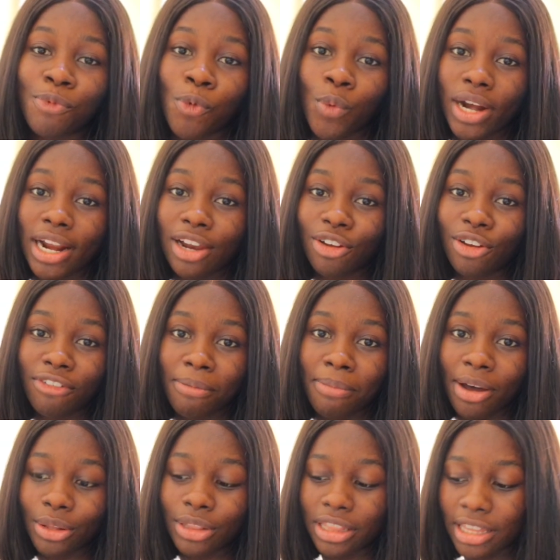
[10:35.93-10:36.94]
what I love
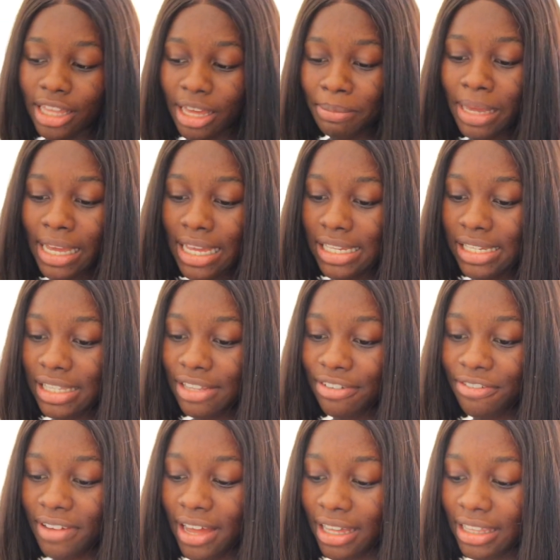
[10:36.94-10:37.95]
about them is the
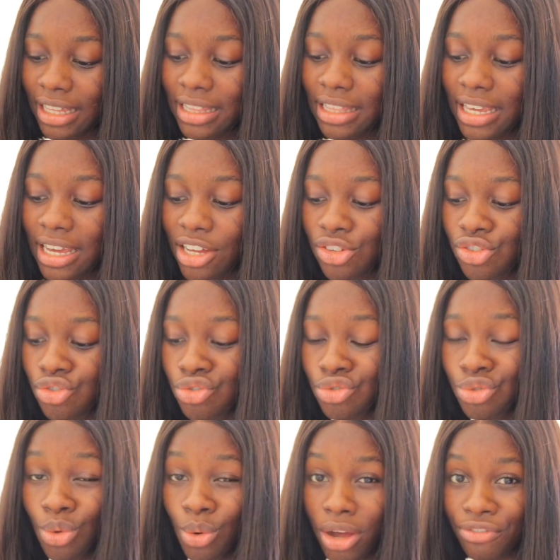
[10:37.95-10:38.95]
fact that they are
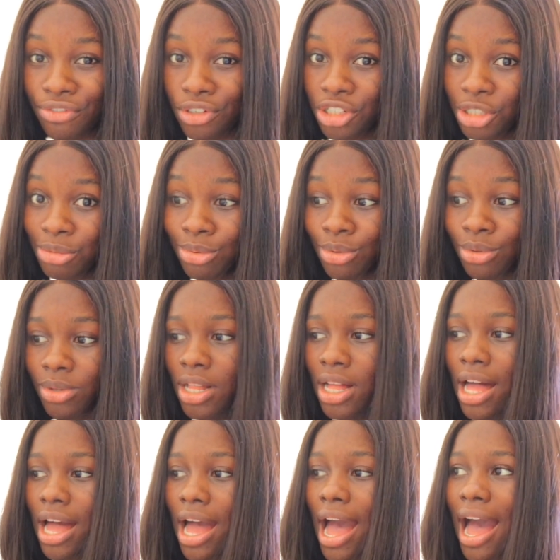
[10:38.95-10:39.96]
so affordable
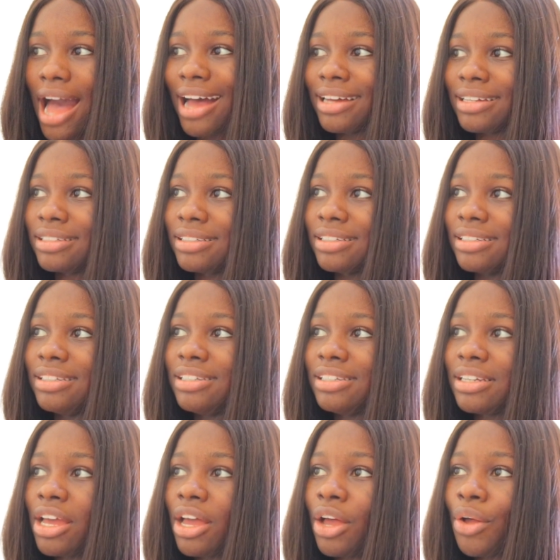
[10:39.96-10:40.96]

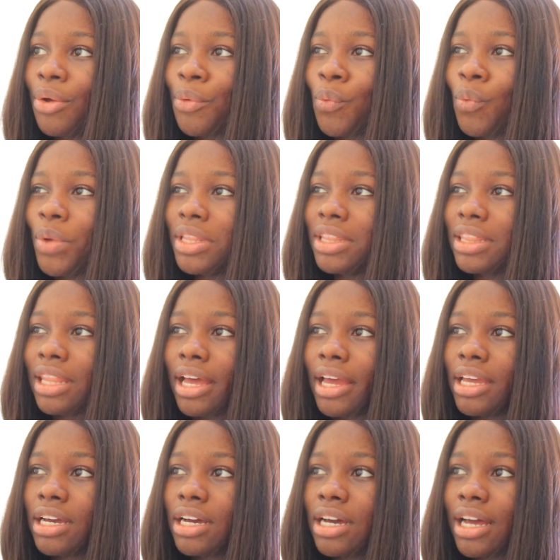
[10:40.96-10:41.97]
and with
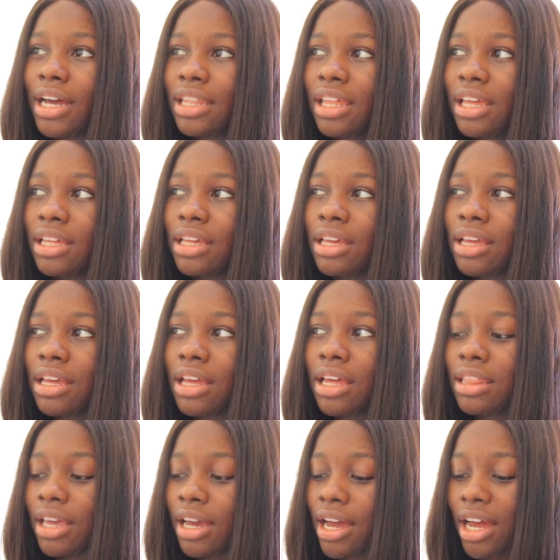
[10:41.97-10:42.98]
like I think
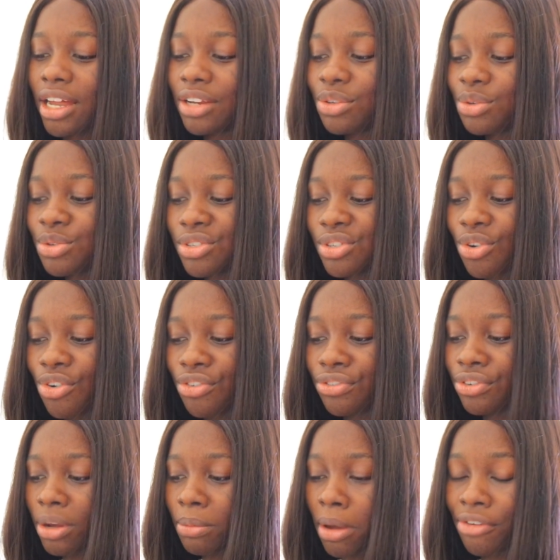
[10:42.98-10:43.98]
their candles go
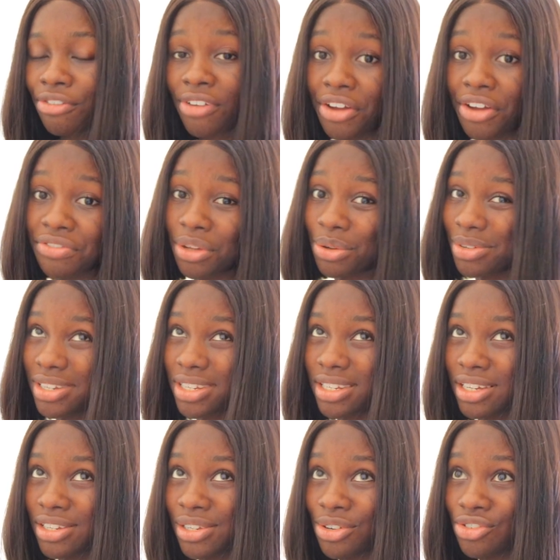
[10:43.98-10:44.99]
for about
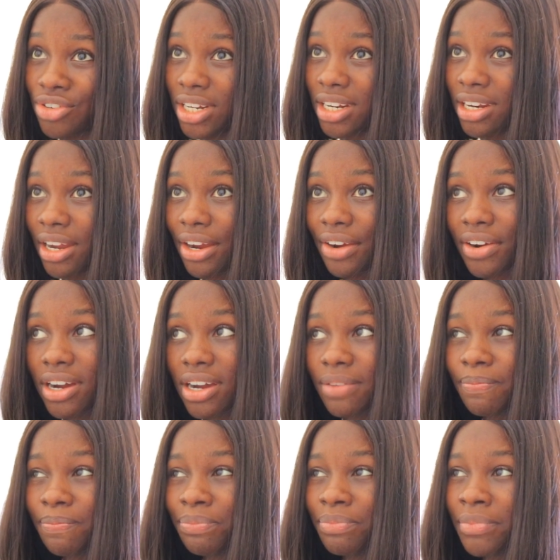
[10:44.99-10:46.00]
5,600
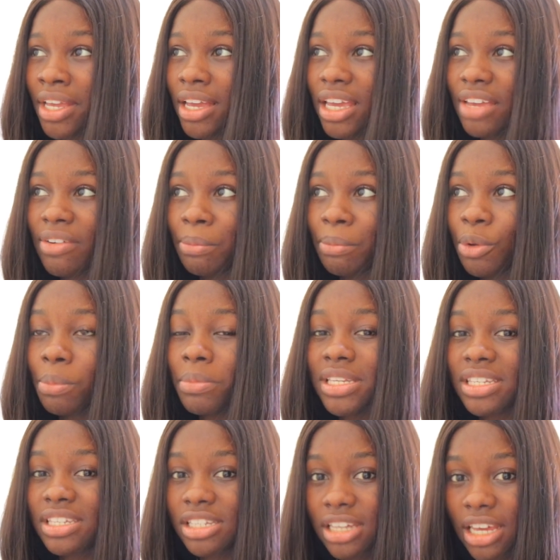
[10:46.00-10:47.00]
naira if I'm not
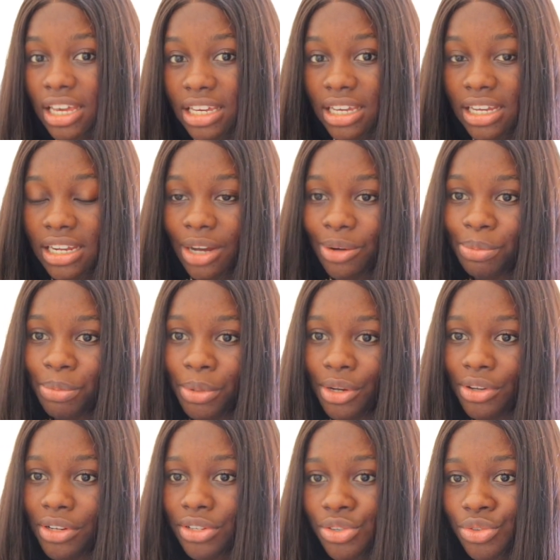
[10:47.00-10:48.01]
mistaken I'll put it
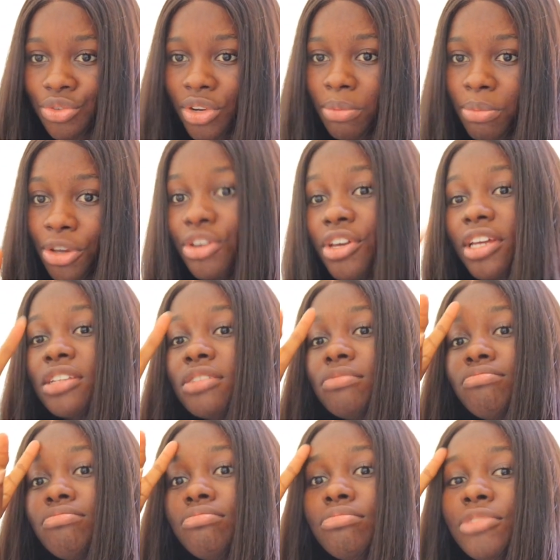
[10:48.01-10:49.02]
on the screen but you
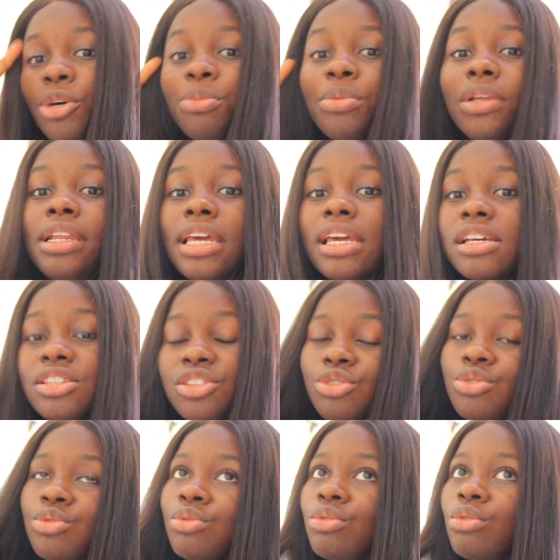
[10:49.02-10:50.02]
can there will be links
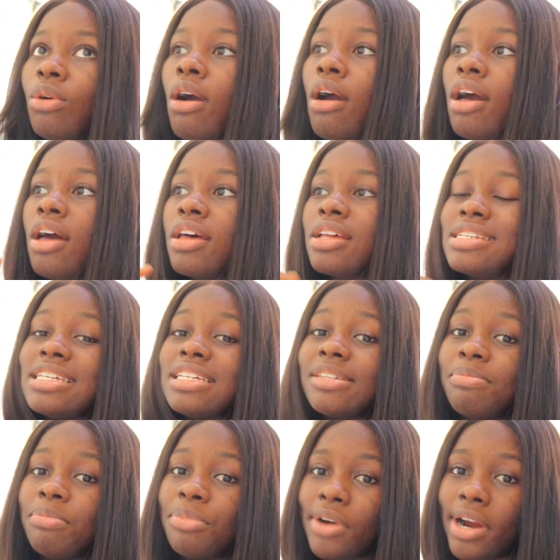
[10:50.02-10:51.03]
to
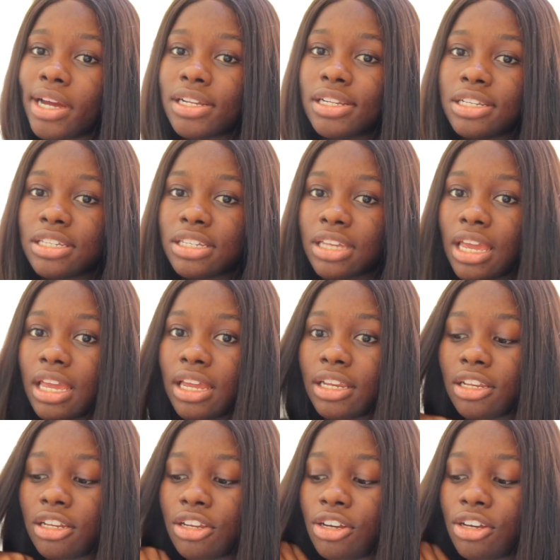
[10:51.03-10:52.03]
these brands
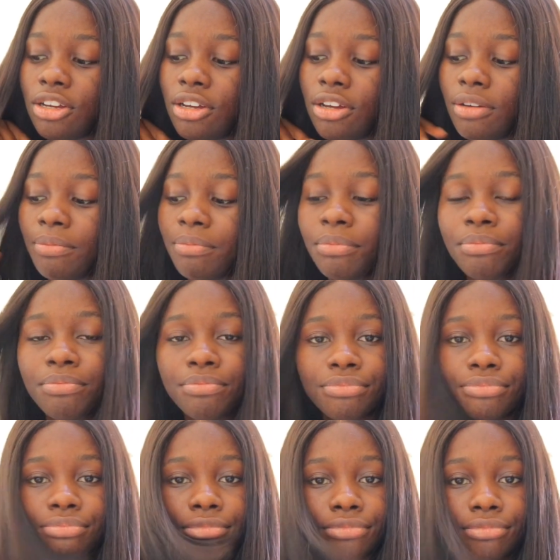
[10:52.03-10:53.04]
in the
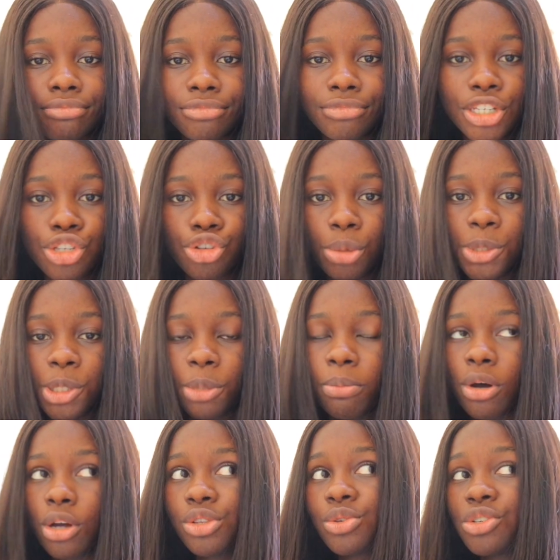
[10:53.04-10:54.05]
description
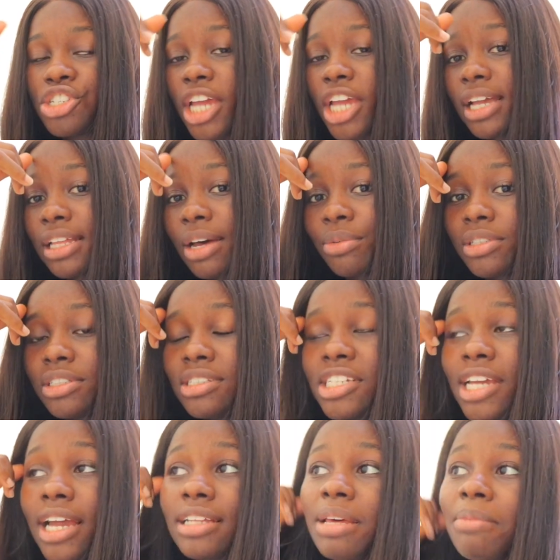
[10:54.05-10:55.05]
box so check them
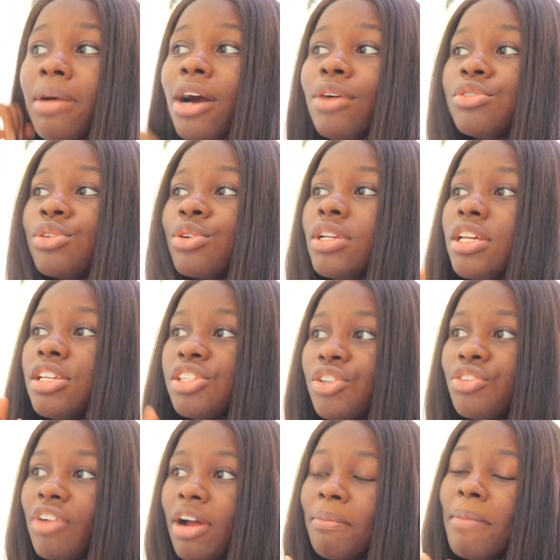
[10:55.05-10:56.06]
check them out on
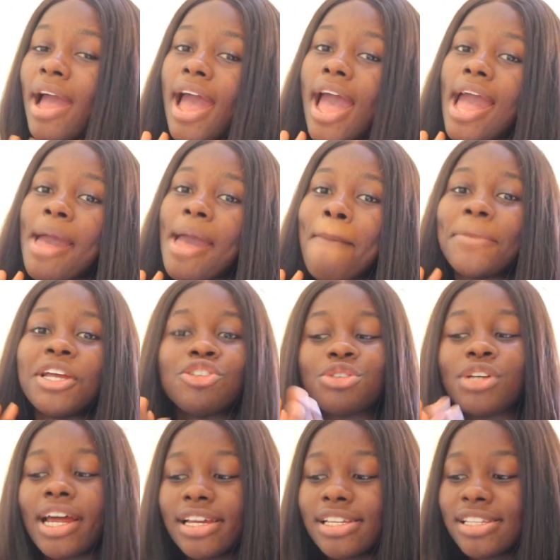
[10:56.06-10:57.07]
Instagram
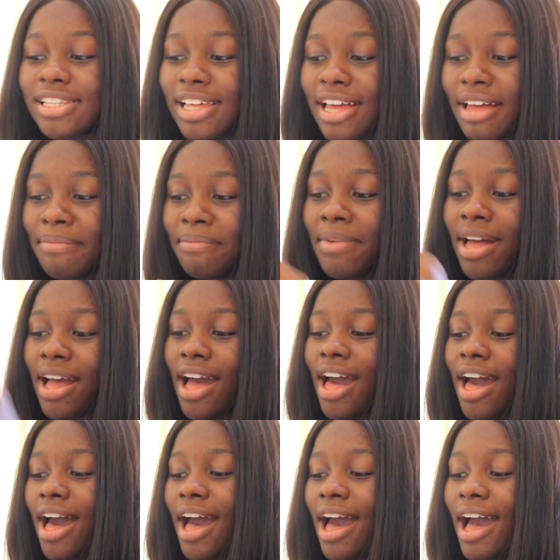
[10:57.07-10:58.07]
patronize them
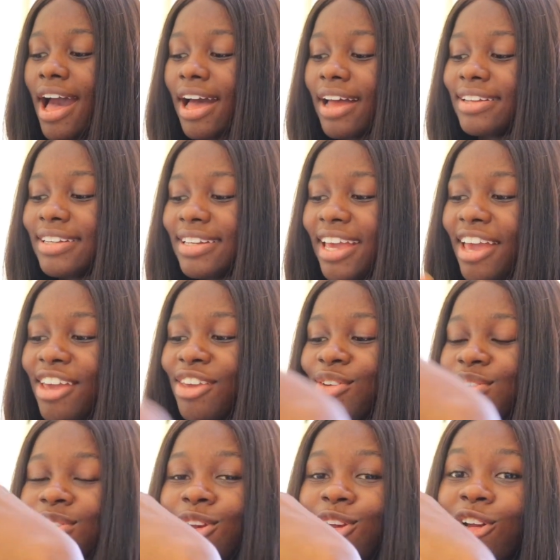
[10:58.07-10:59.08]
and get
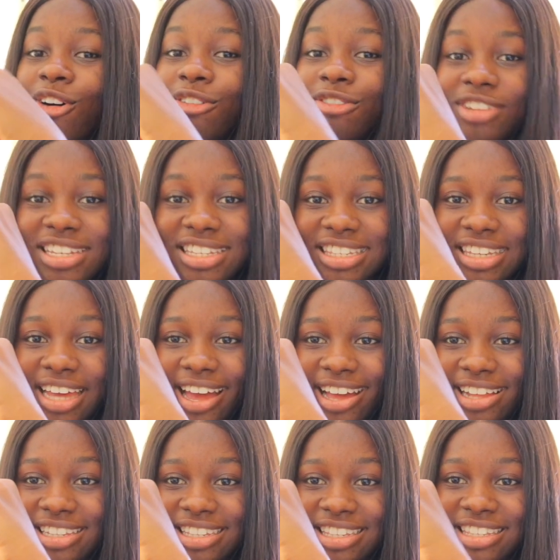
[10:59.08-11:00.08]
your lovely
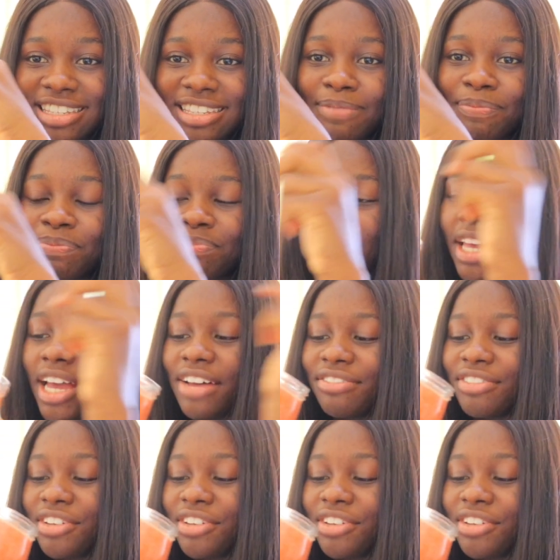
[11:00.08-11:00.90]
scents they have